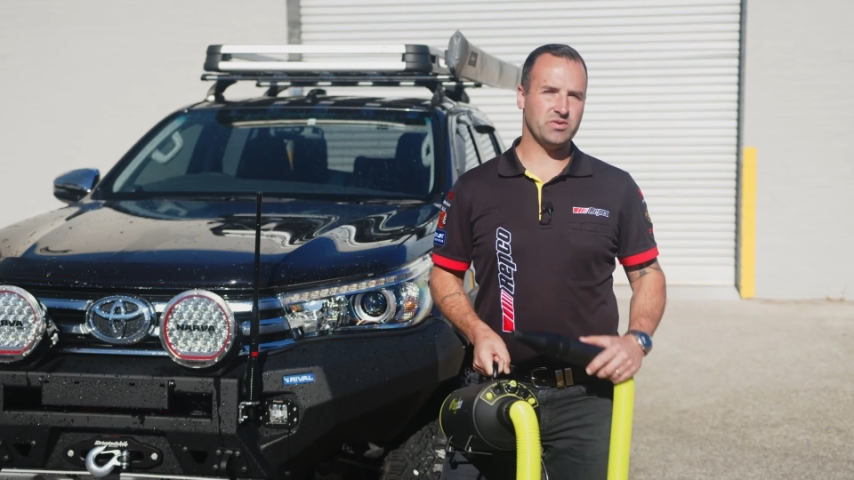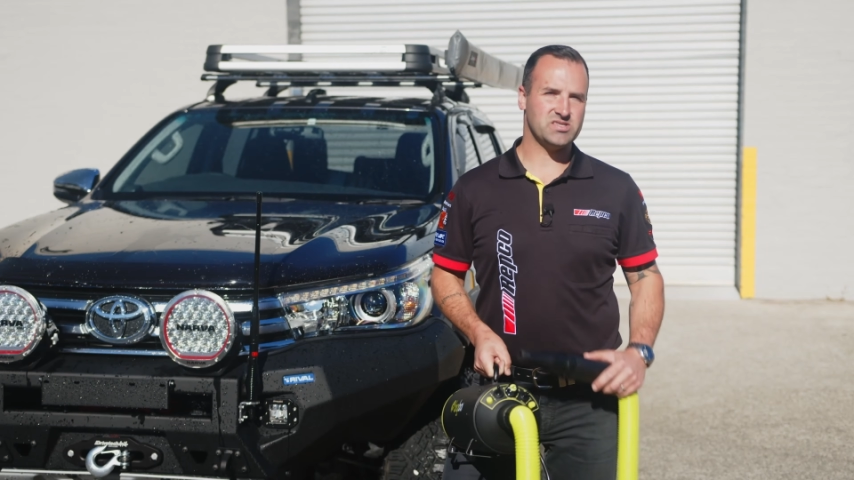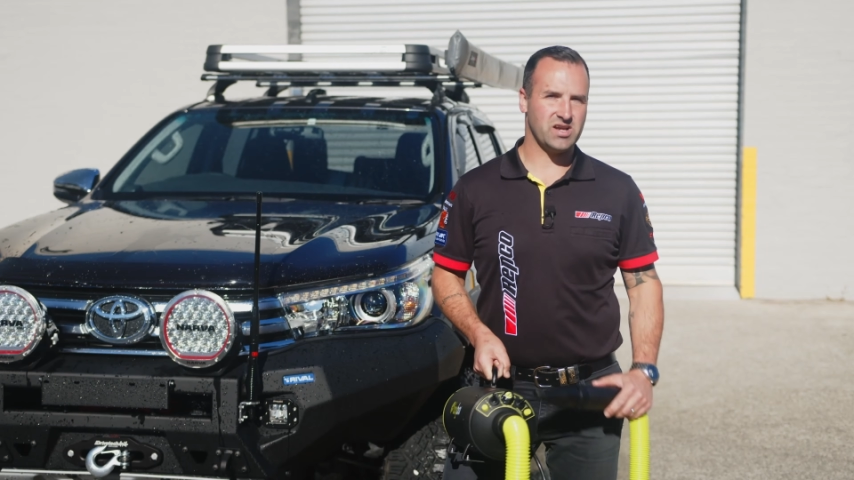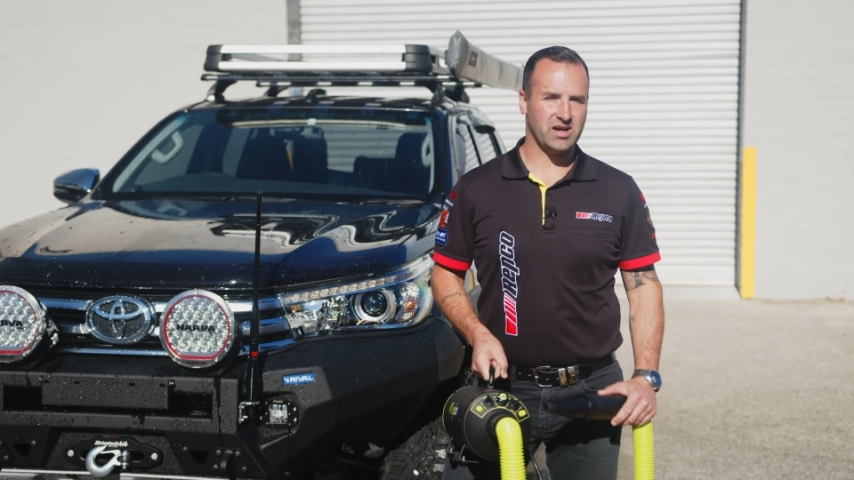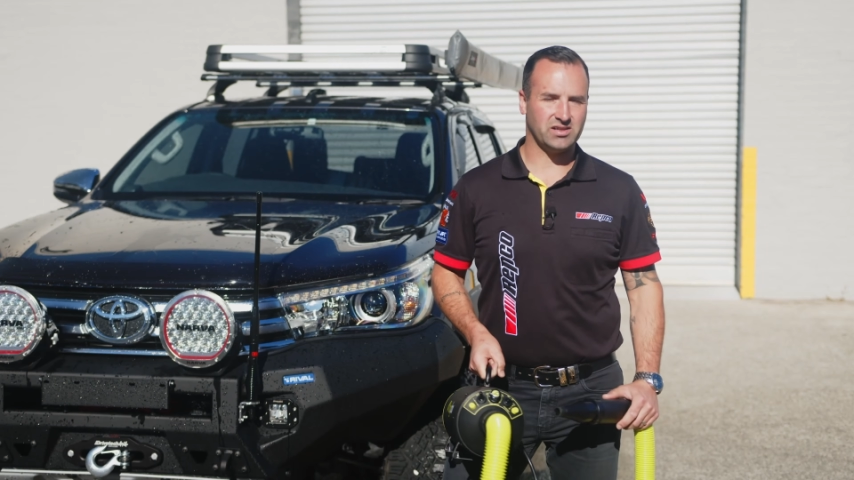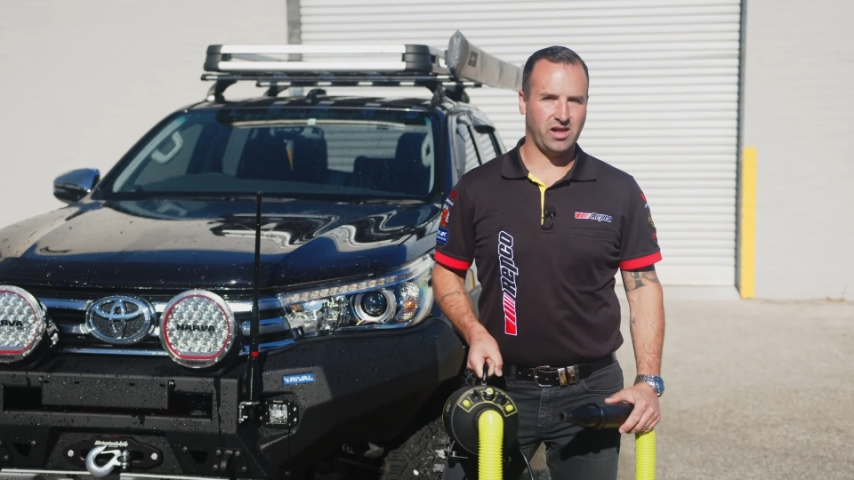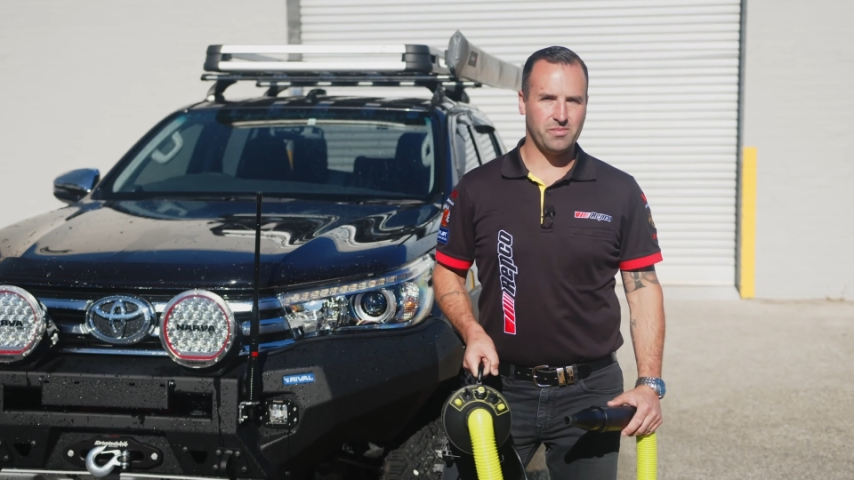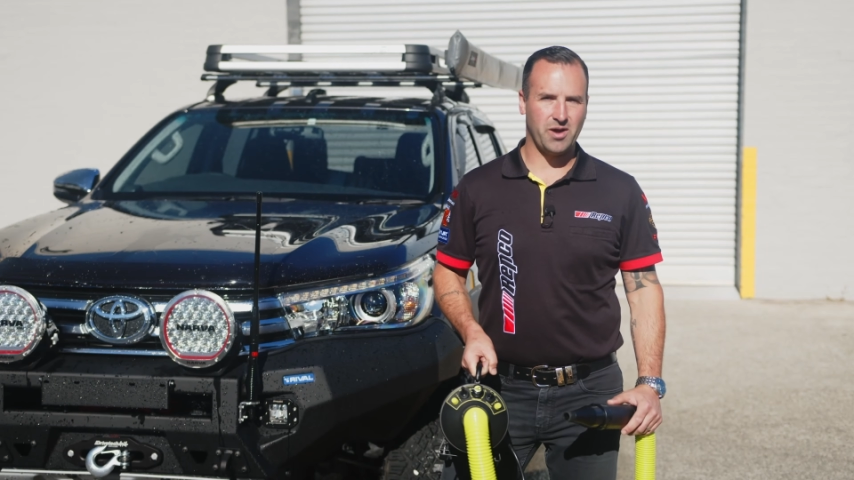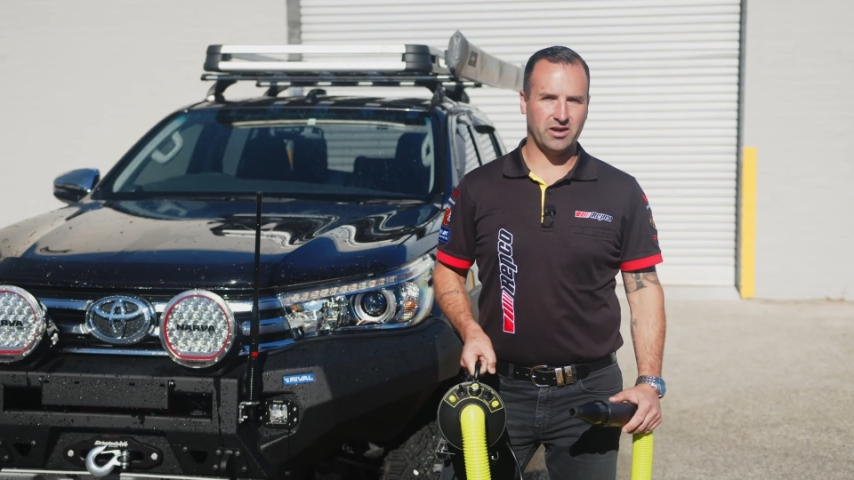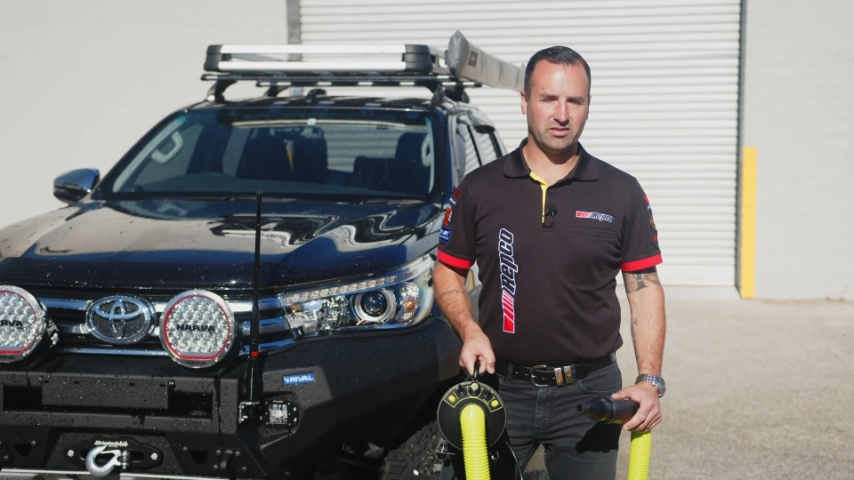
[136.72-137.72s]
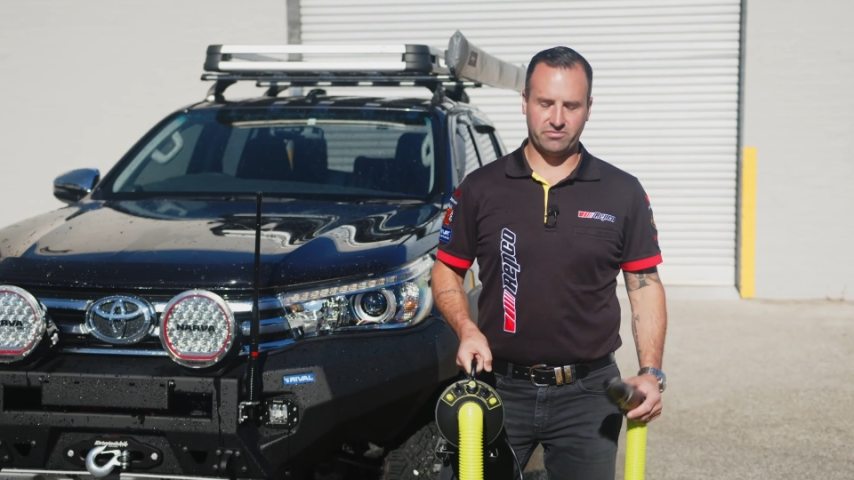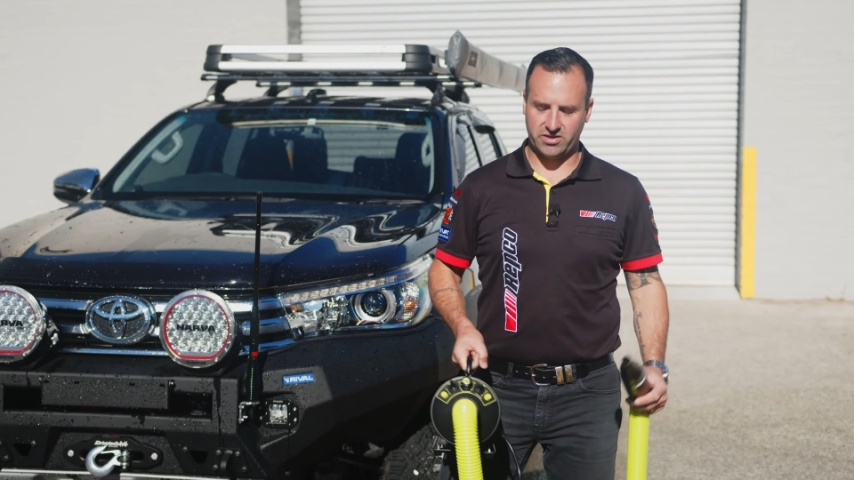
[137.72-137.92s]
we start claybarring the